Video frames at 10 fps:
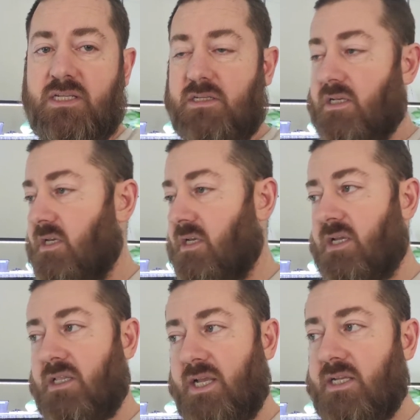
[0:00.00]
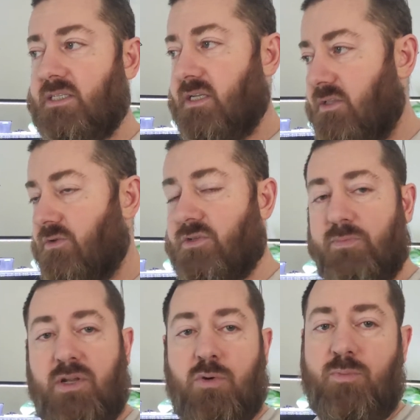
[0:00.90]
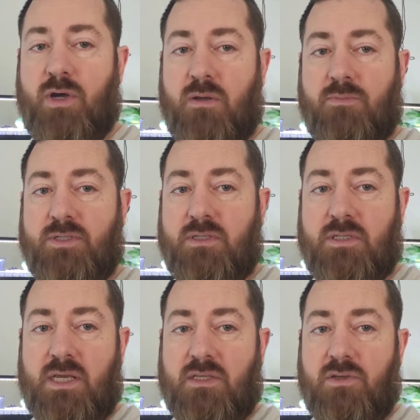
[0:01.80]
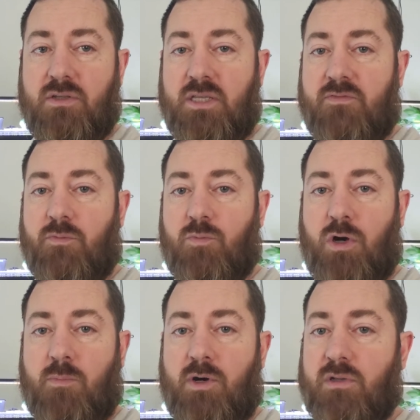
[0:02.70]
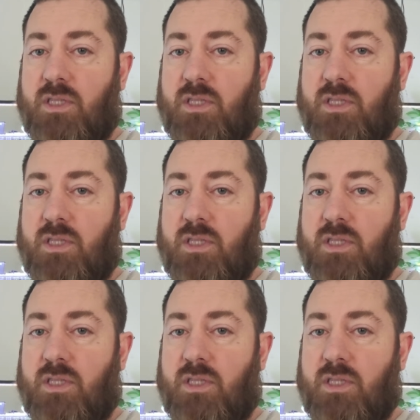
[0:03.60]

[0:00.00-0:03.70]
And like I said, those minnow pumps that you can get from Walmart,